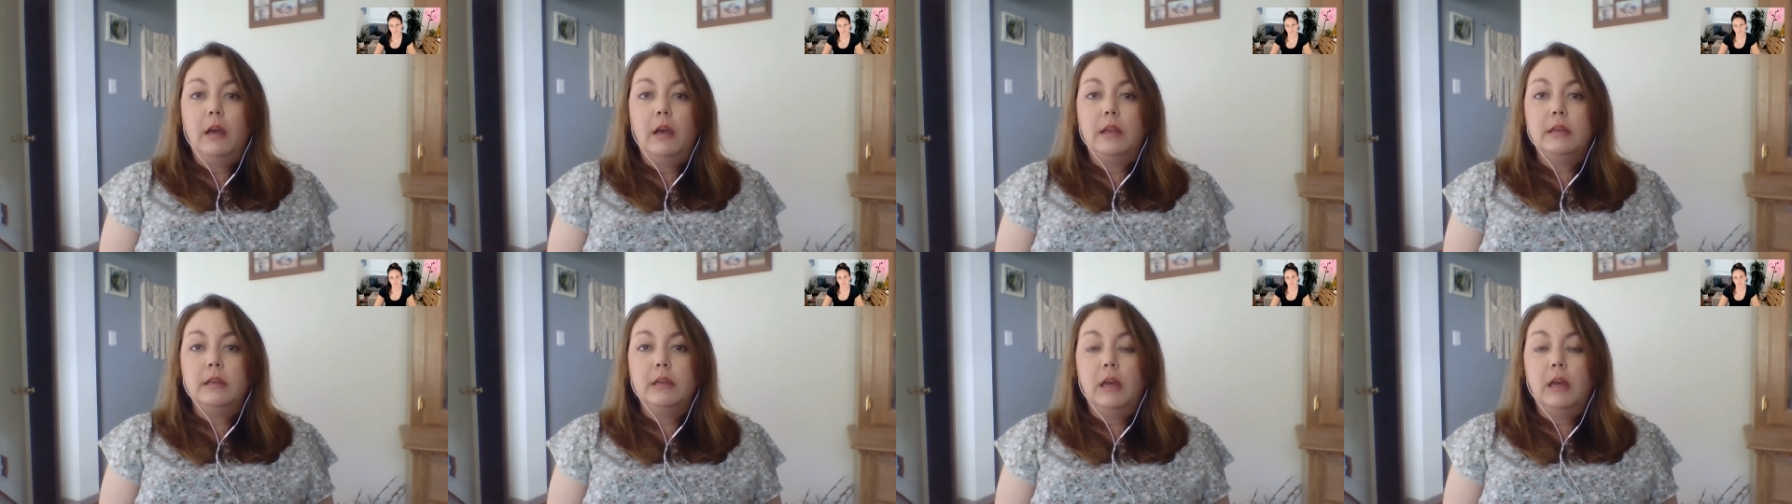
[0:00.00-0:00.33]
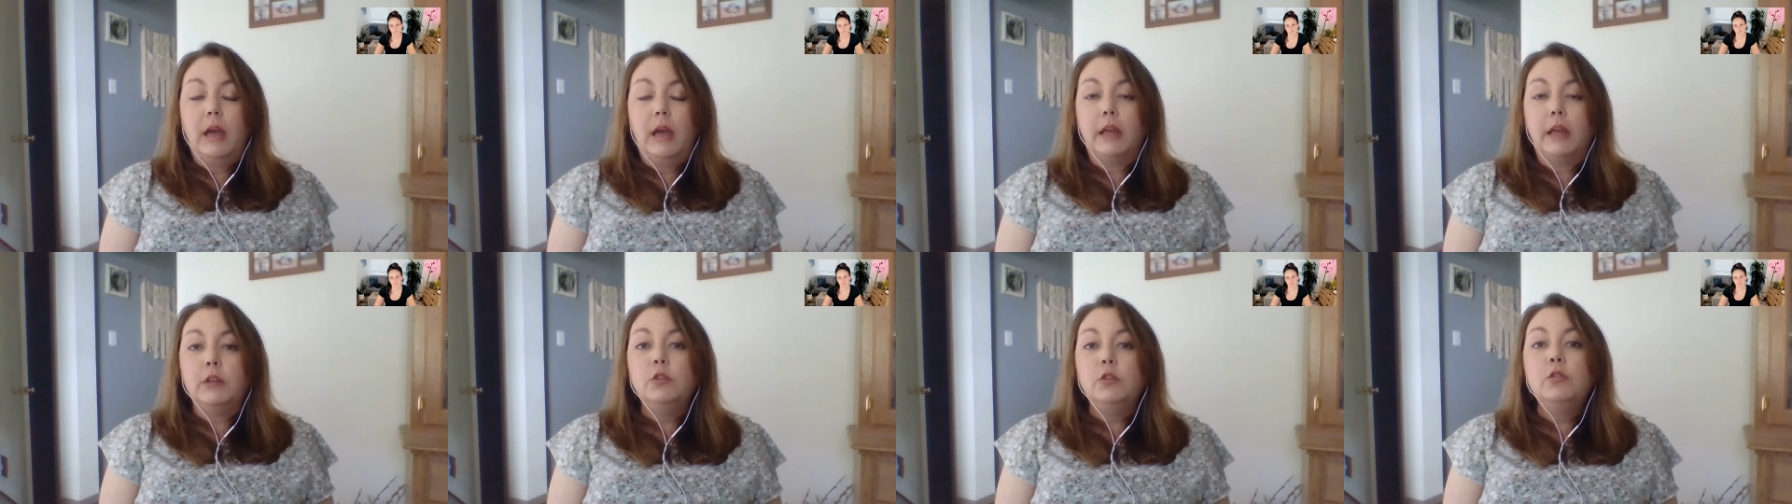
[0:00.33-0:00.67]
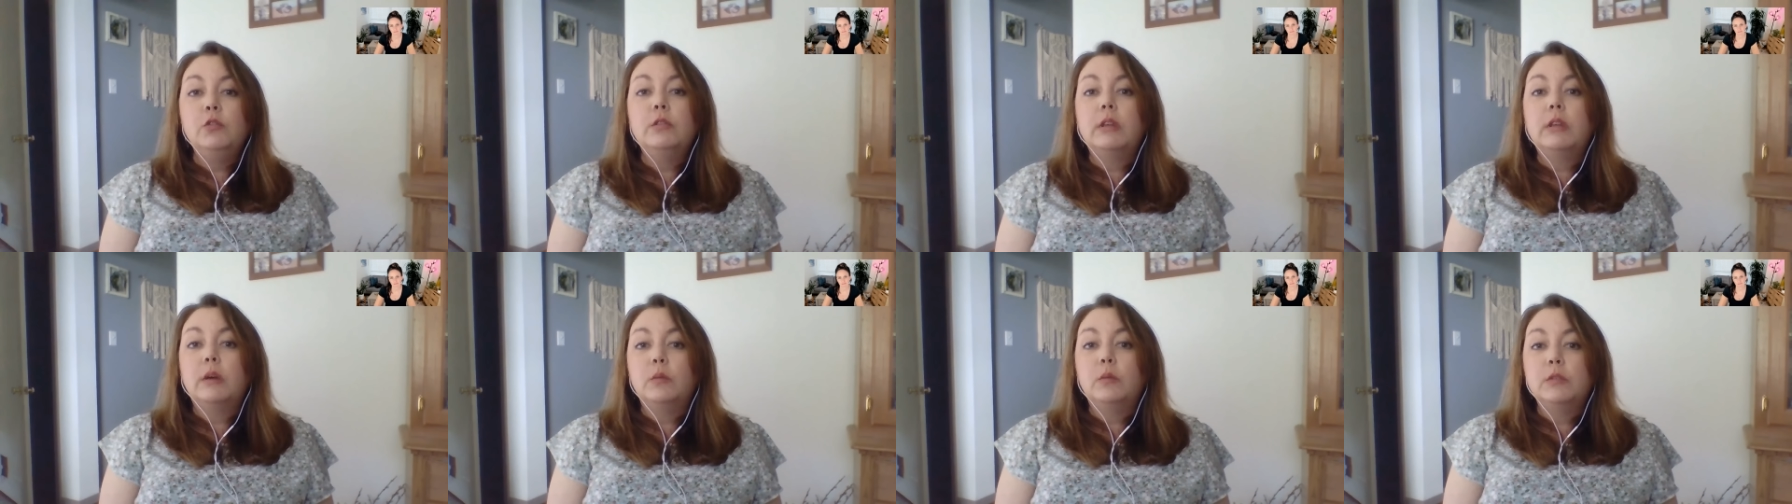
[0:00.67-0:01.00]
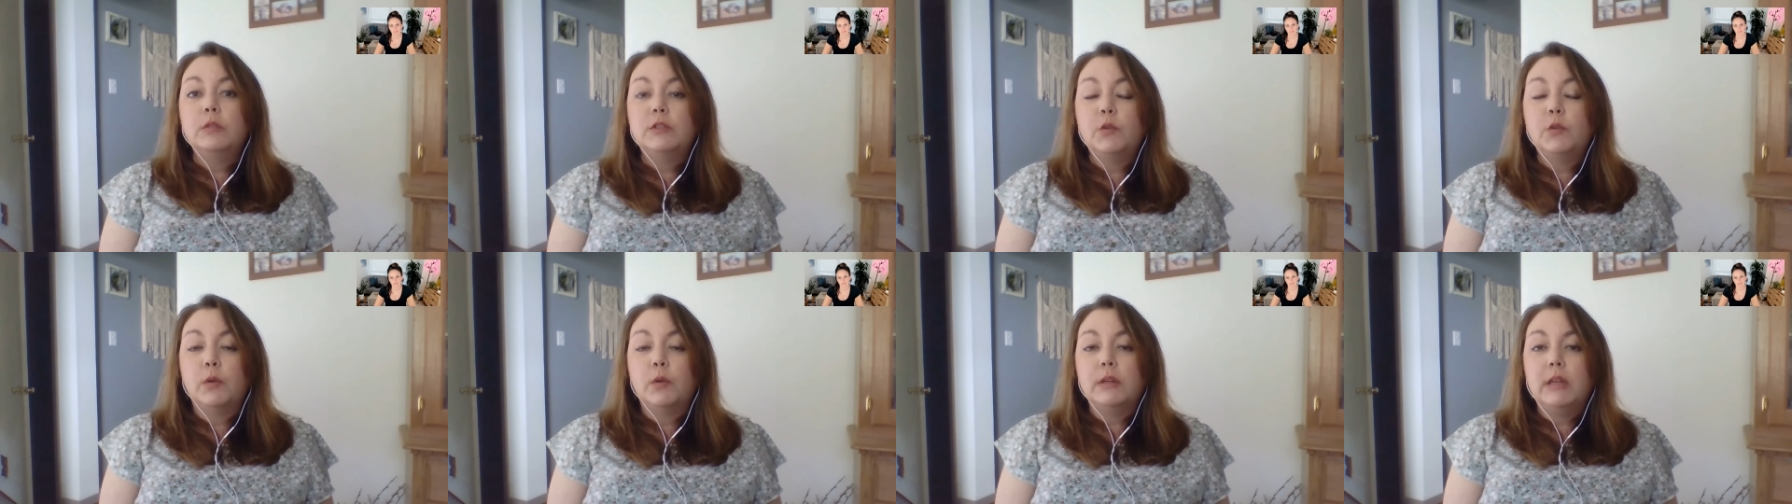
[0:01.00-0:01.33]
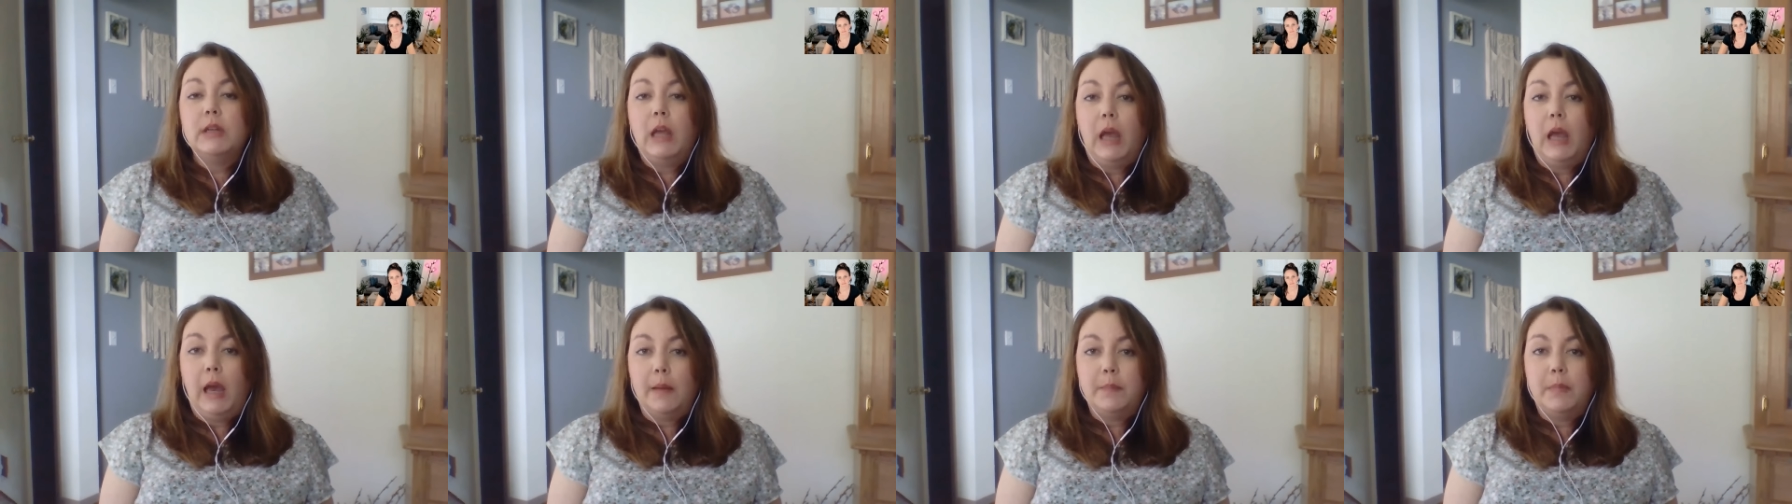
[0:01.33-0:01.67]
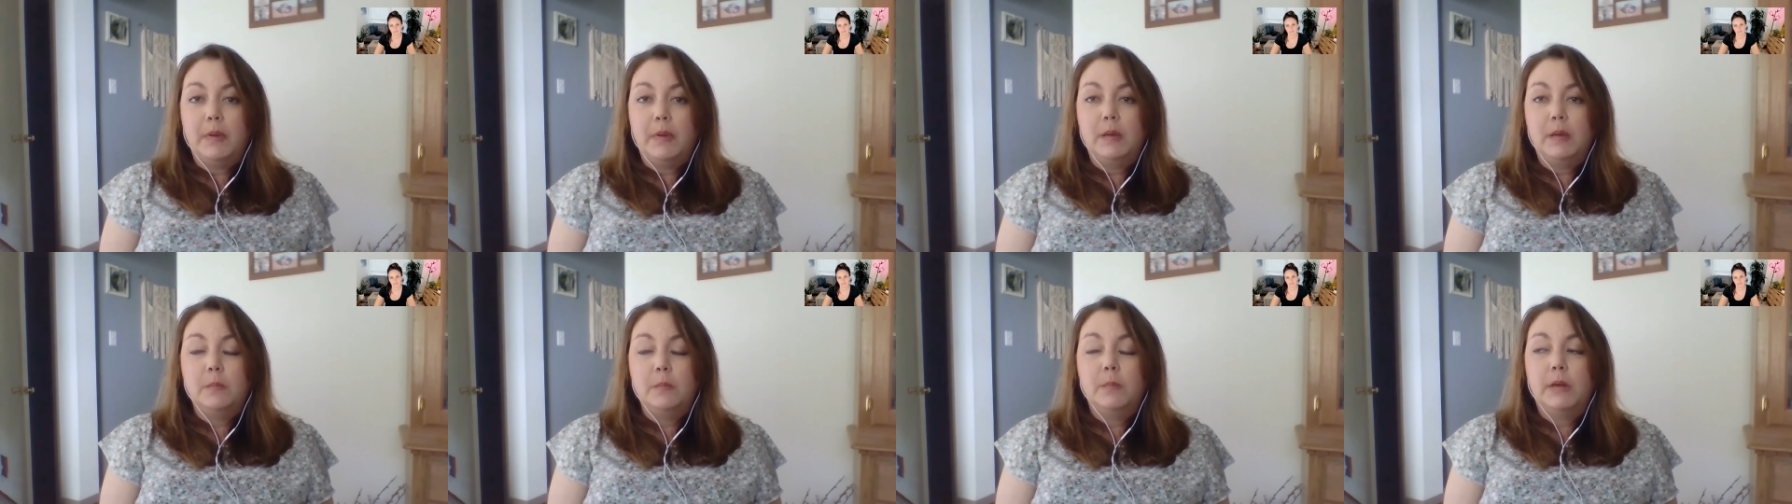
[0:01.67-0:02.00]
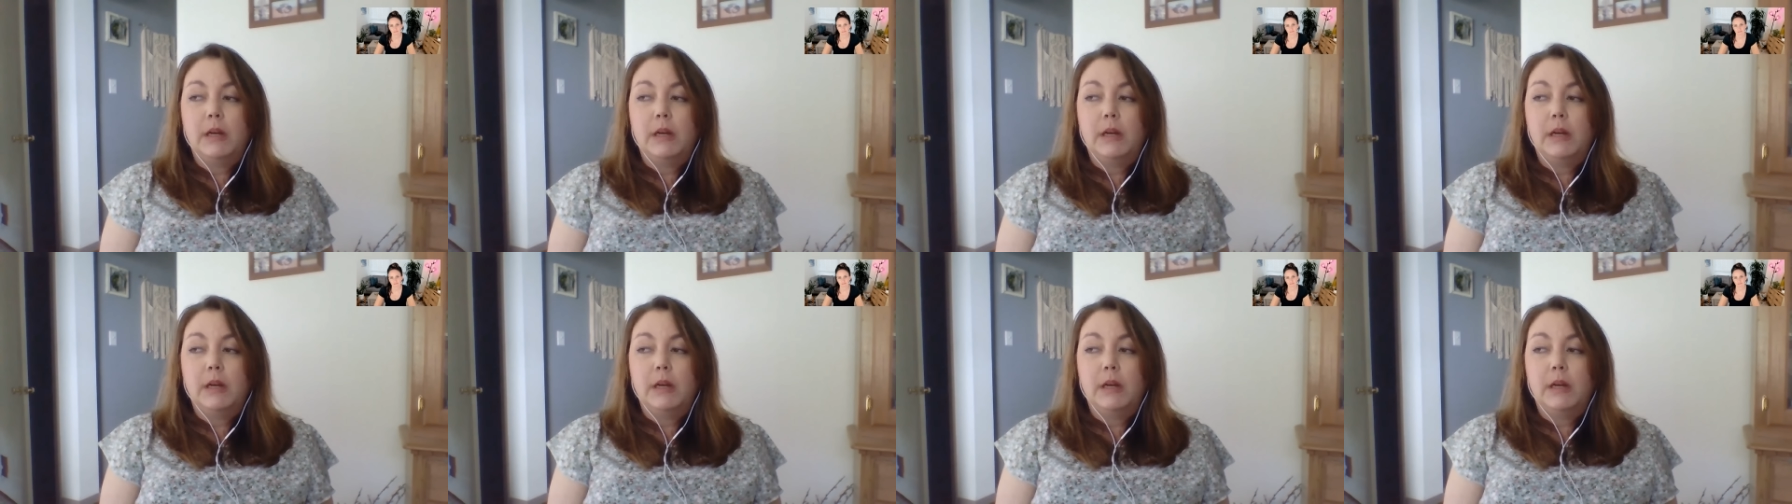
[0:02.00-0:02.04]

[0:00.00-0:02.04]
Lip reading: And I knew that was going to happen,